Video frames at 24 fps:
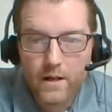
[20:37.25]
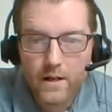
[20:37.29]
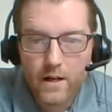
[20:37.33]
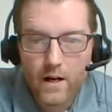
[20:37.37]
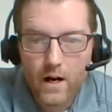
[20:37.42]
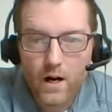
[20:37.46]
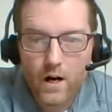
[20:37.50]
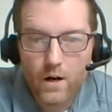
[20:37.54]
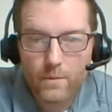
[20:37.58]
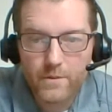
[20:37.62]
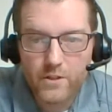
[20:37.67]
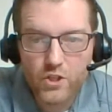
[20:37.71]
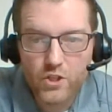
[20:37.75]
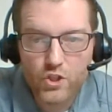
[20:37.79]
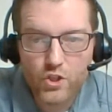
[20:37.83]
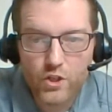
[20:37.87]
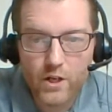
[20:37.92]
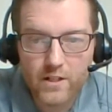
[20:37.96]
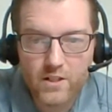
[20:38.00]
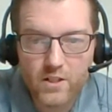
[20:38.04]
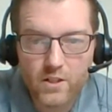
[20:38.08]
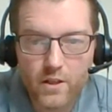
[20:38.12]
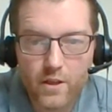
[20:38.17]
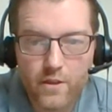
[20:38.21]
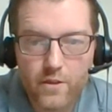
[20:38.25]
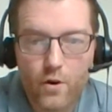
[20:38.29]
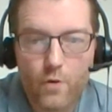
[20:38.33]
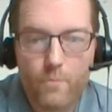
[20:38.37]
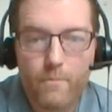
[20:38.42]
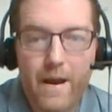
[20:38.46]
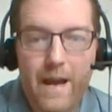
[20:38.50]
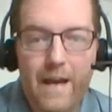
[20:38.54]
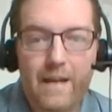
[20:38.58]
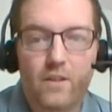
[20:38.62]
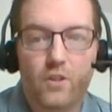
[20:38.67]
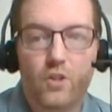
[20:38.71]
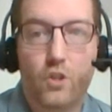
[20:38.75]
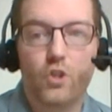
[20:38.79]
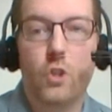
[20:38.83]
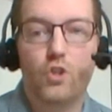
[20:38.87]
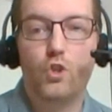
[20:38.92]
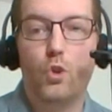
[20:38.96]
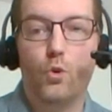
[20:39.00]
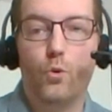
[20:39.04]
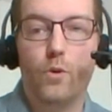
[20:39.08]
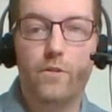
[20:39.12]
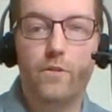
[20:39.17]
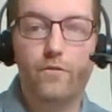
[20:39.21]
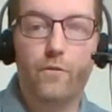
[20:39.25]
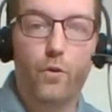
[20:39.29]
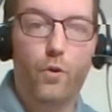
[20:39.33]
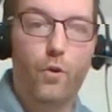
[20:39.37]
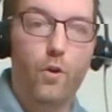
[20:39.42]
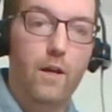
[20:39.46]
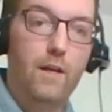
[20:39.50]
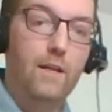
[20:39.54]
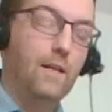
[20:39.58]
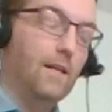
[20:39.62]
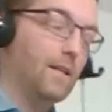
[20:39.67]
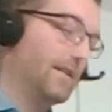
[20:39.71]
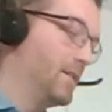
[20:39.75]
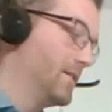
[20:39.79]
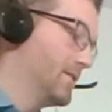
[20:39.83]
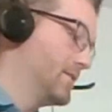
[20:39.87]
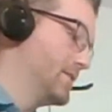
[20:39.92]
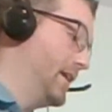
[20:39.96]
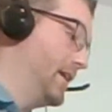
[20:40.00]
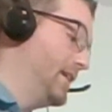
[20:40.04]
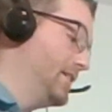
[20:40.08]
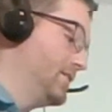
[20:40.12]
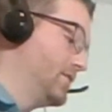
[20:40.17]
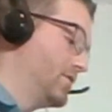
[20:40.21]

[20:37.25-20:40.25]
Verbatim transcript: Um, is Stretch Litho Matte a good choice for gradient design?